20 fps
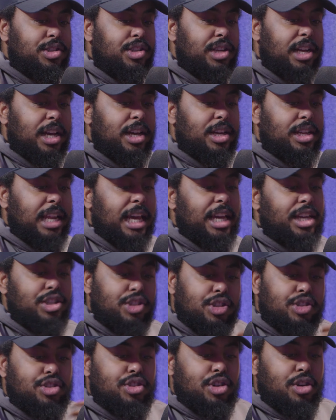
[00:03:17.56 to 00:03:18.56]

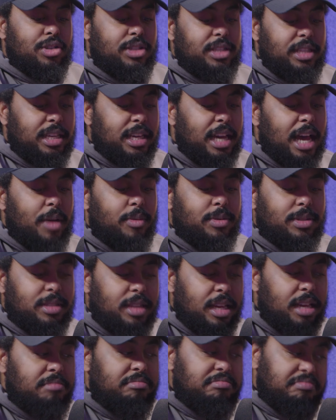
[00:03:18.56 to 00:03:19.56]
should you go see it? I would
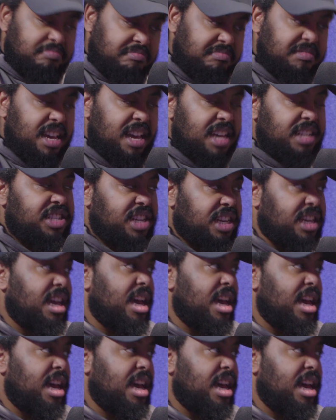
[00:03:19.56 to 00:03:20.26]
say, yeah, check